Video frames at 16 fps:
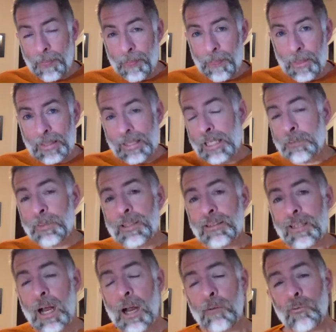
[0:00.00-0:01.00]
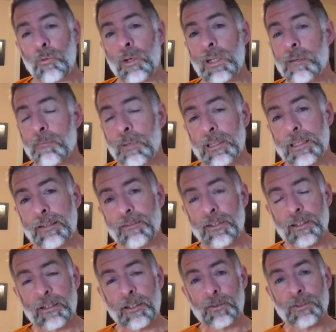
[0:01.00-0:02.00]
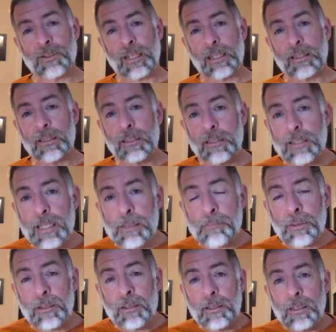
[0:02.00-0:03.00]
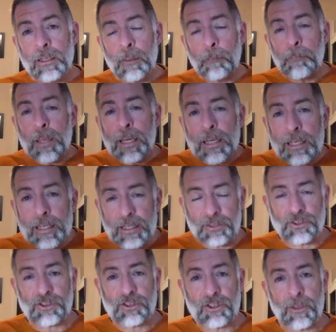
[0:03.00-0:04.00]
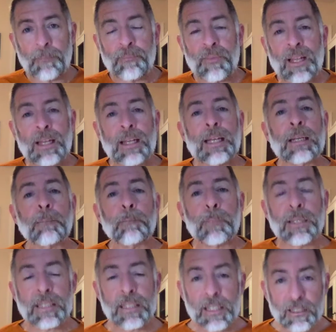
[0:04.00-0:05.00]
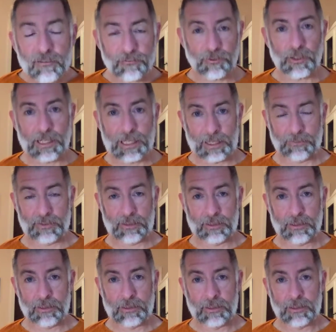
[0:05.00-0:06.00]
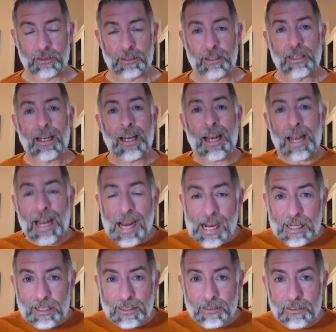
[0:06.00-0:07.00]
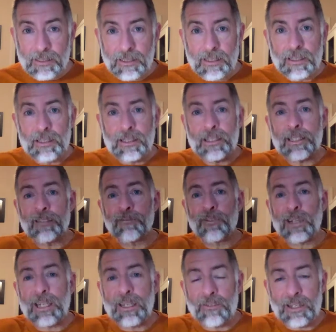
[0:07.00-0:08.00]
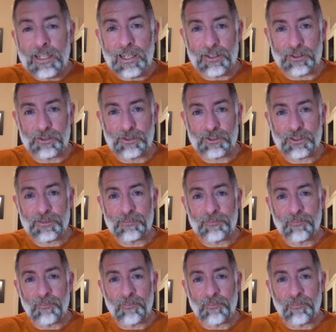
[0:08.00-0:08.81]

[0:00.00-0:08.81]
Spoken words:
And that's because I really believe that there is a deep peace in being forgiven and in forgiving others.